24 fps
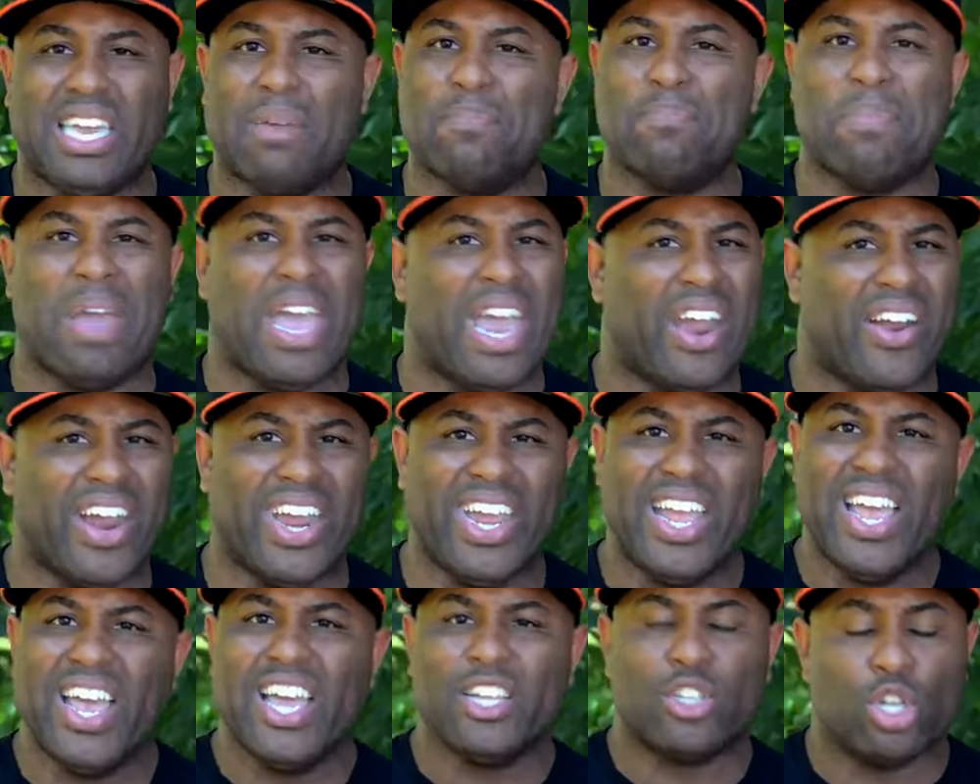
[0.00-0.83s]
get
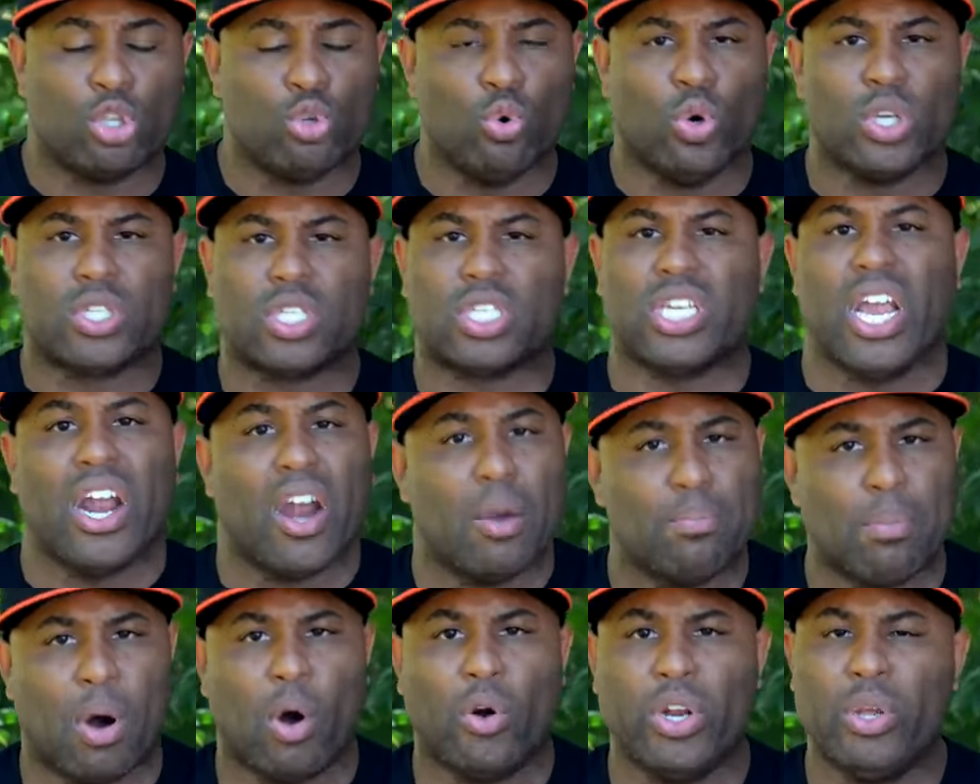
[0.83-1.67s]
married, to do a
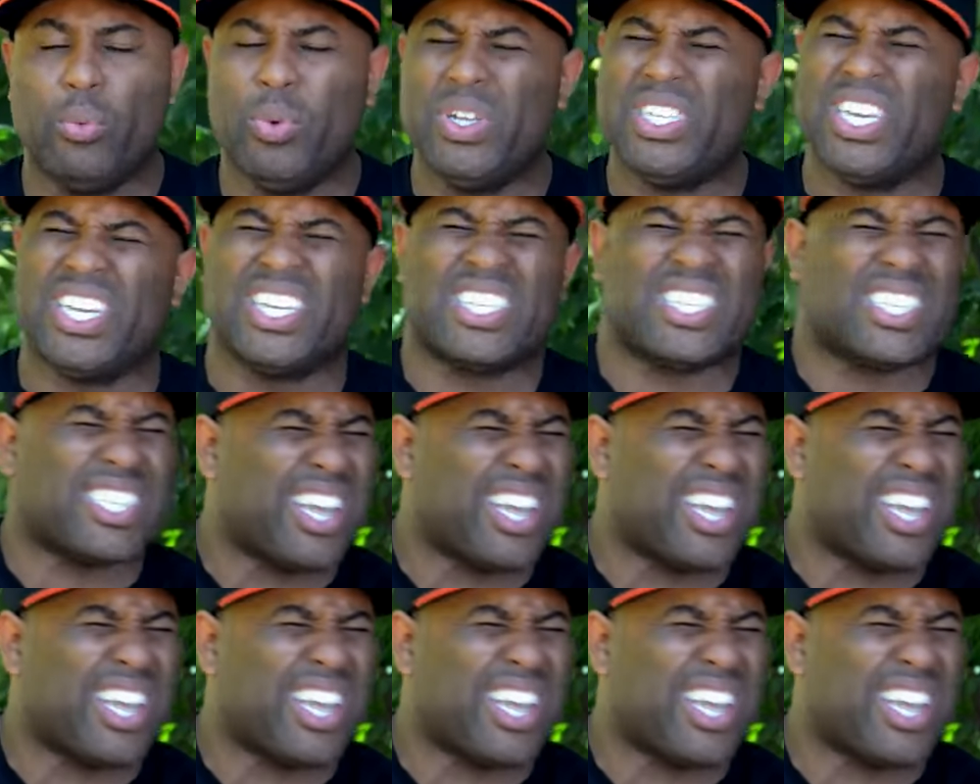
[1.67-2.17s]
ceremony. We did a